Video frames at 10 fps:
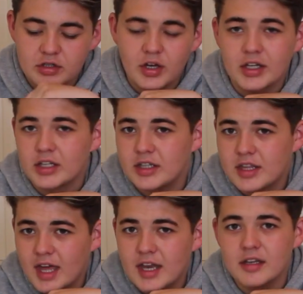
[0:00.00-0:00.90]
that I can
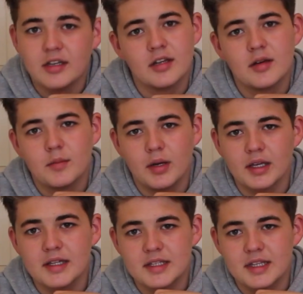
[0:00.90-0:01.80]
then
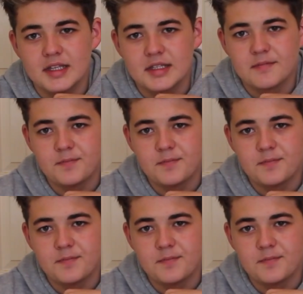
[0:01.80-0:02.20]
plug into this.